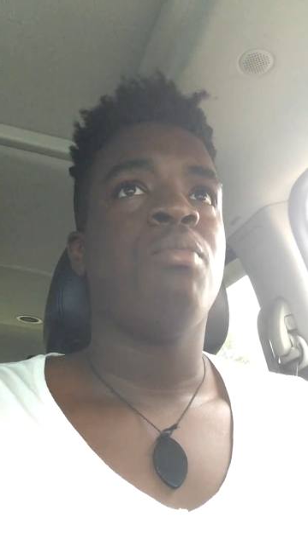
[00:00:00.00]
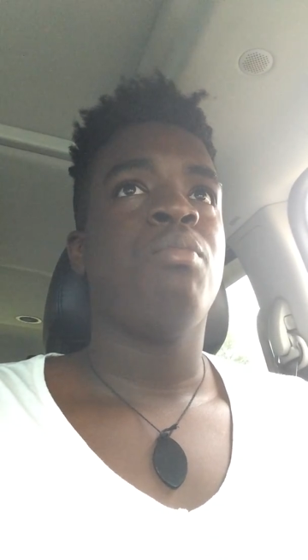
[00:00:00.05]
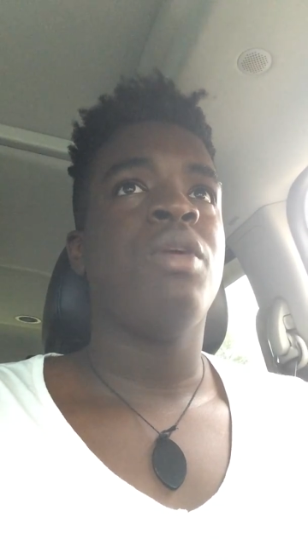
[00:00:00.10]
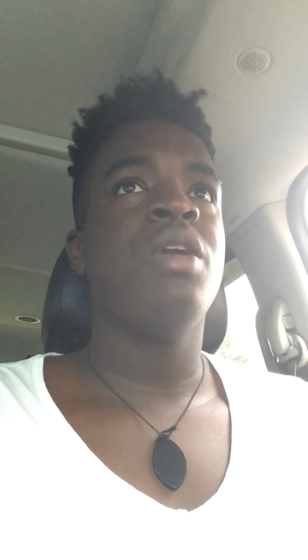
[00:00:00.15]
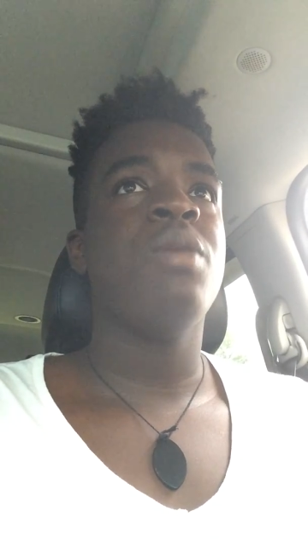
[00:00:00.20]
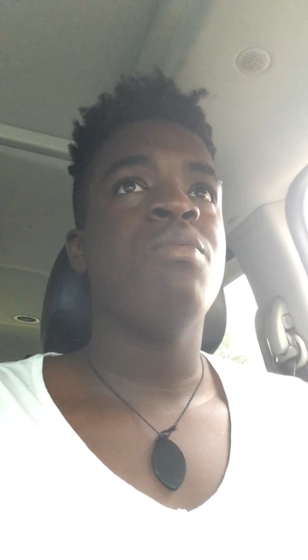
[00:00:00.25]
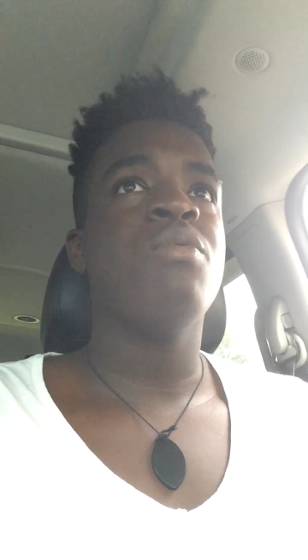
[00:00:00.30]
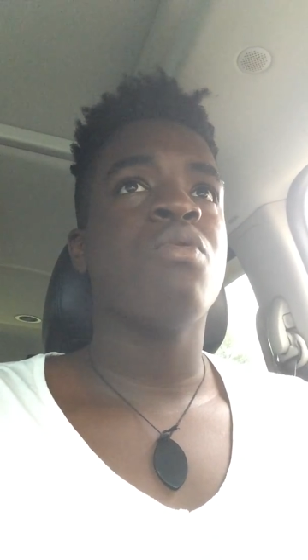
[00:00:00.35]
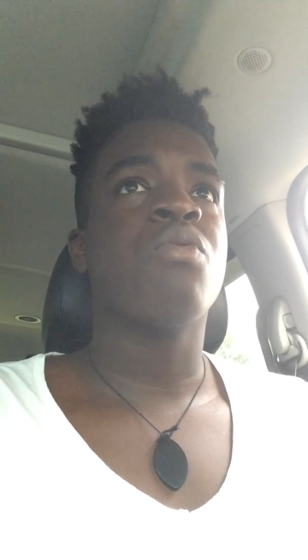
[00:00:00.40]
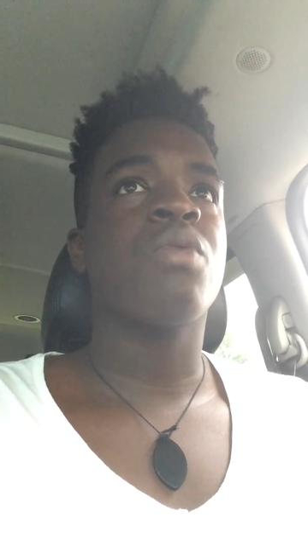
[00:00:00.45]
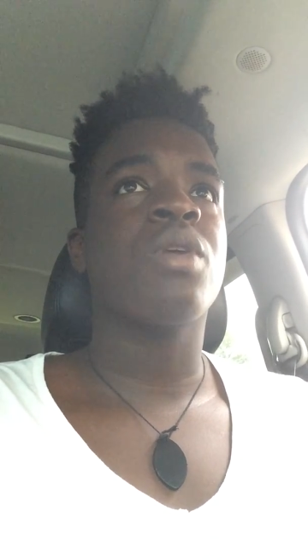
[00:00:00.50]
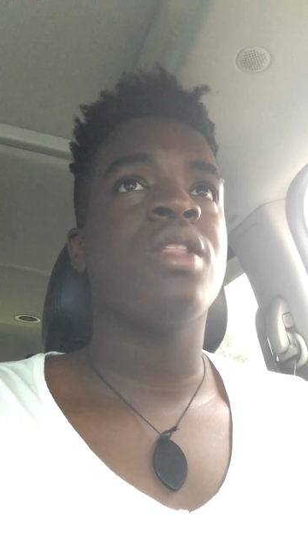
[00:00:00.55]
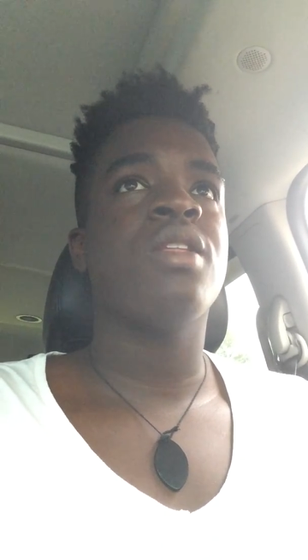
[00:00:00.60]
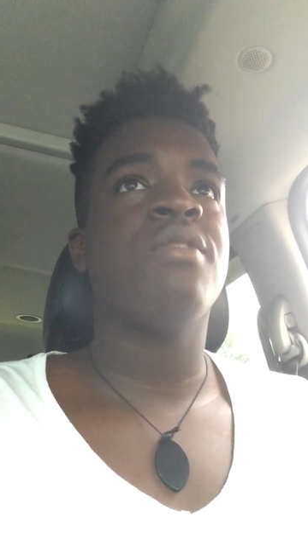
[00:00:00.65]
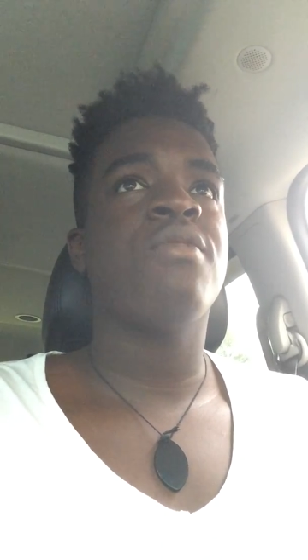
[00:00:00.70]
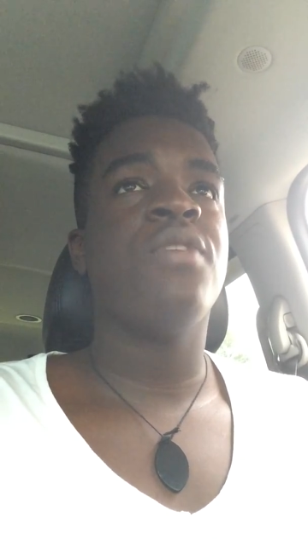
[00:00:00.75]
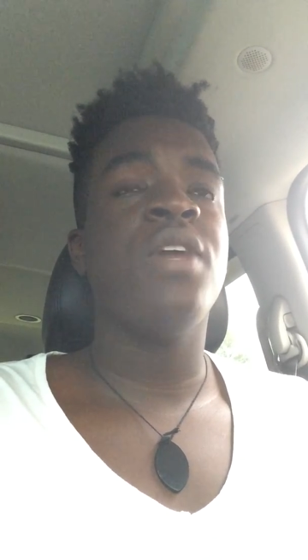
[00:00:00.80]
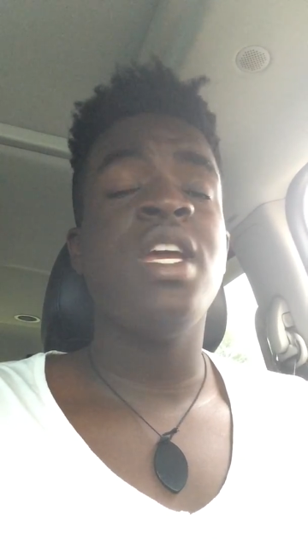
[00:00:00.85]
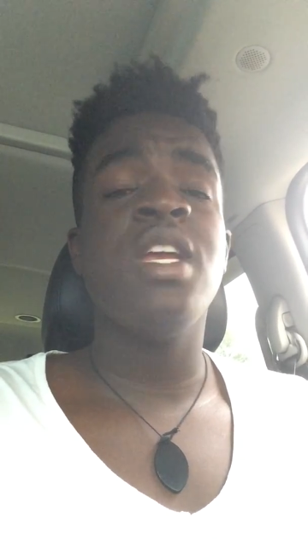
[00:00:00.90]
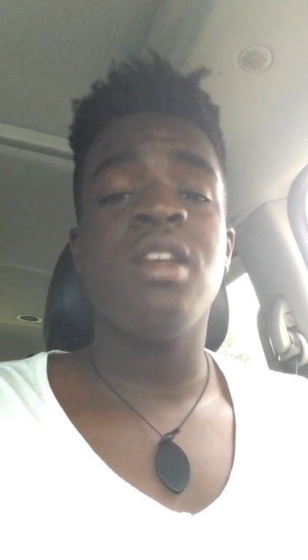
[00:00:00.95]
People
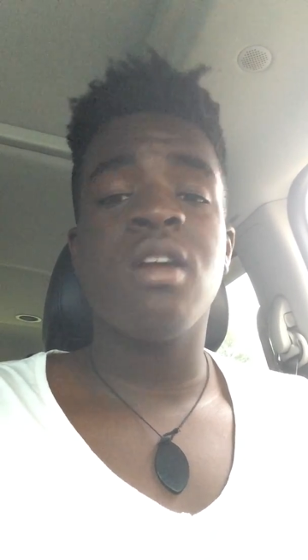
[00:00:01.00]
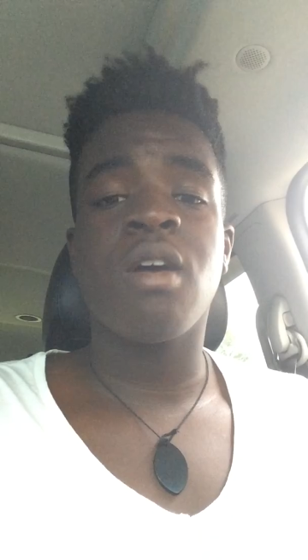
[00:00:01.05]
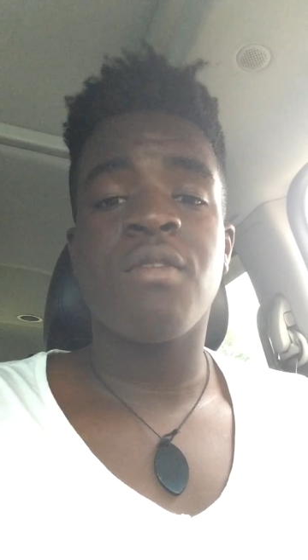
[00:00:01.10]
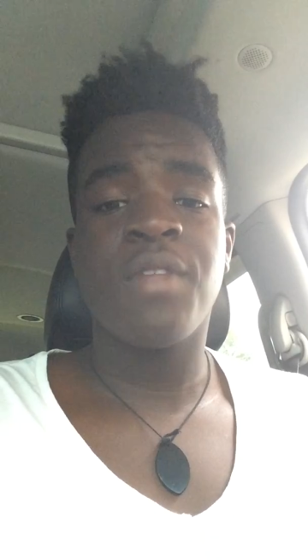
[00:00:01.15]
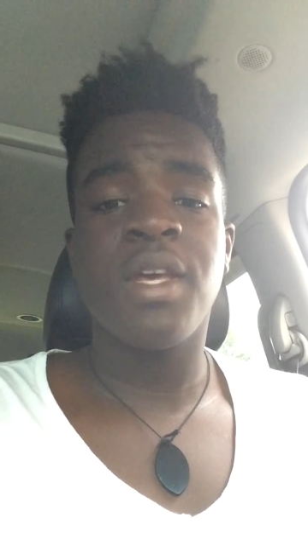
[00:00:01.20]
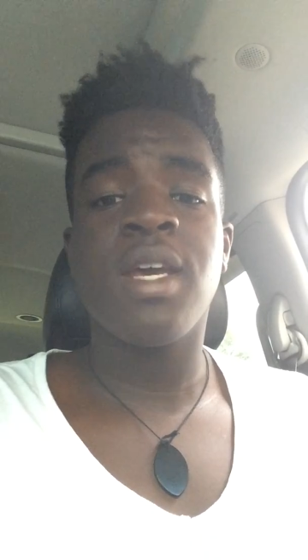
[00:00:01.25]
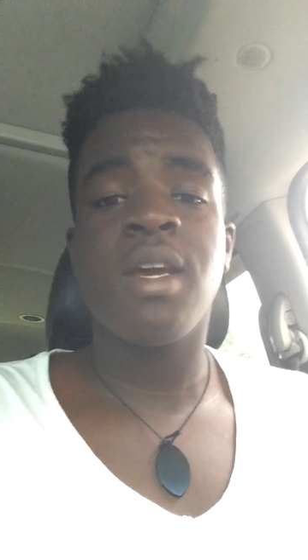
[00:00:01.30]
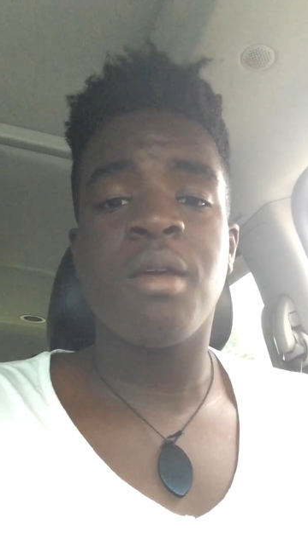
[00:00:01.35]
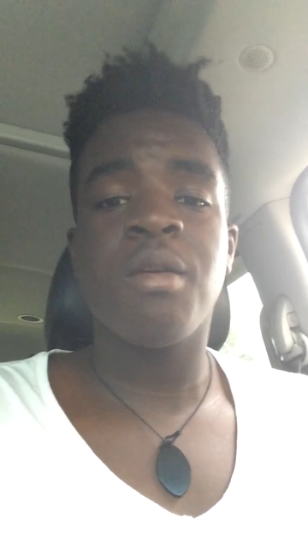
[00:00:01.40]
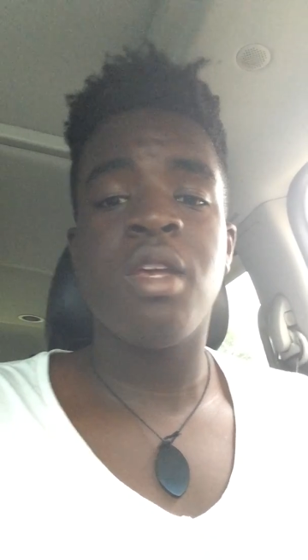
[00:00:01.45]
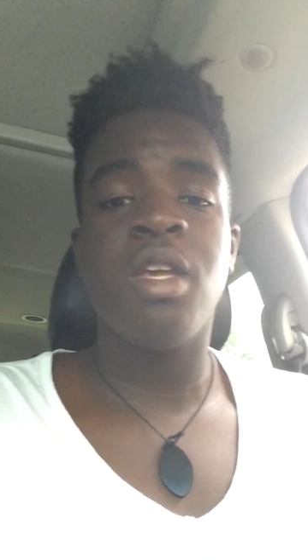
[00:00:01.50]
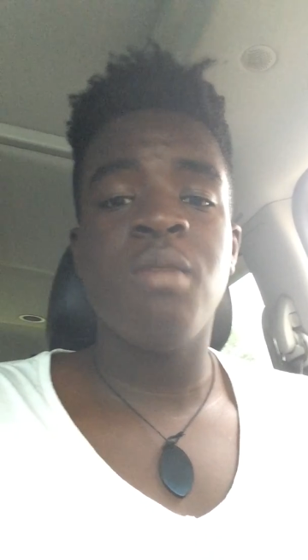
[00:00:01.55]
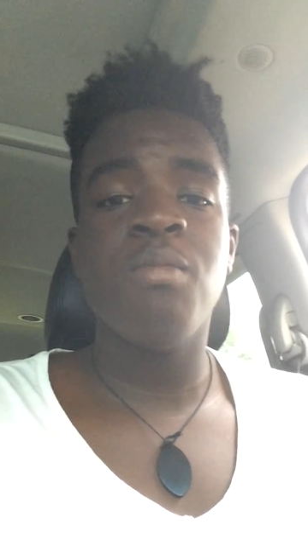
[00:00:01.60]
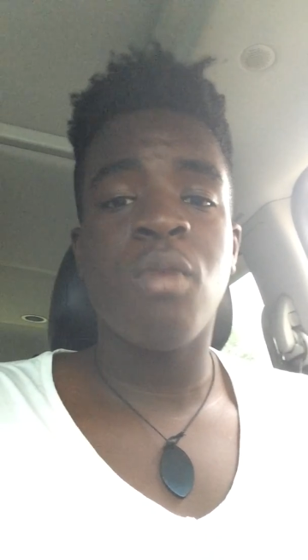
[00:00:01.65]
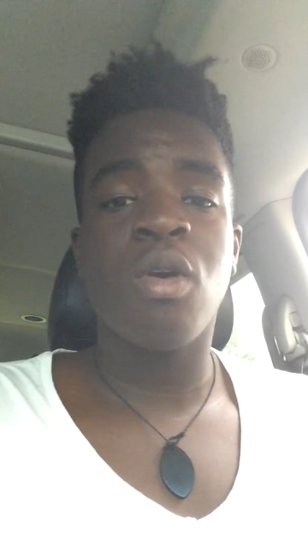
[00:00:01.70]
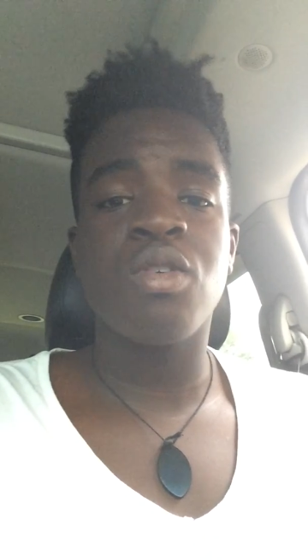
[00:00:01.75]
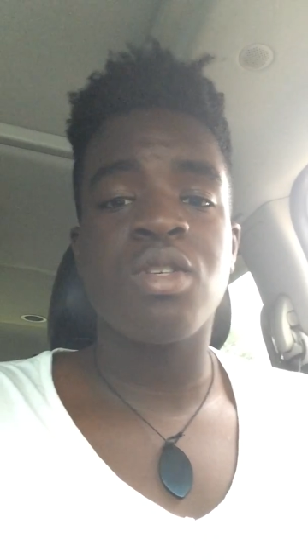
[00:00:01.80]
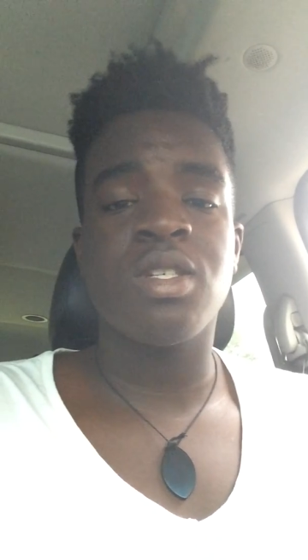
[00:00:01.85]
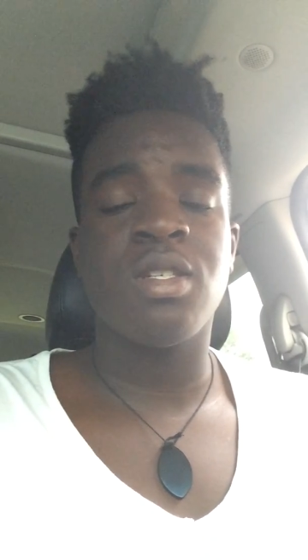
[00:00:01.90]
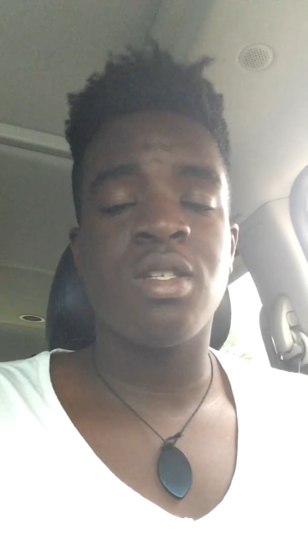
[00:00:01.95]
really feeding off their
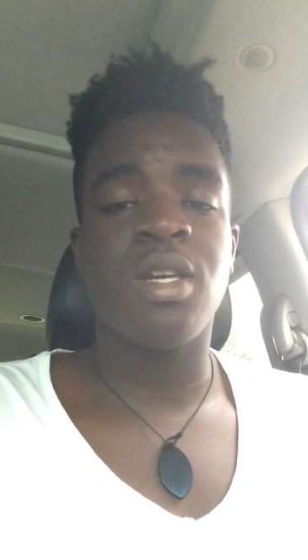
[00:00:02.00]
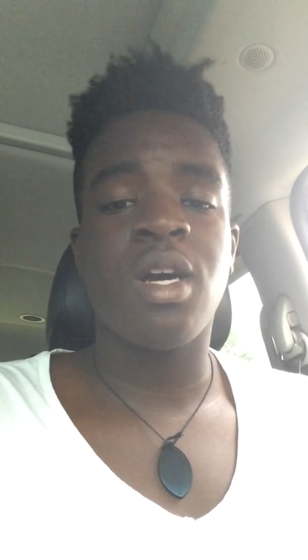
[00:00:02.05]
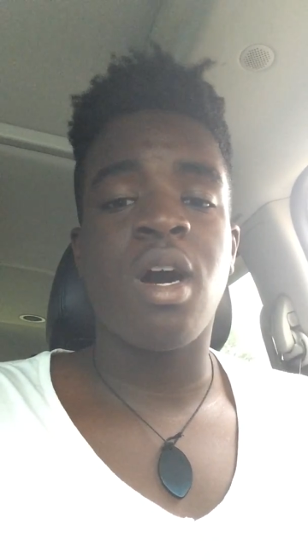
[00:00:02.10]
emotions.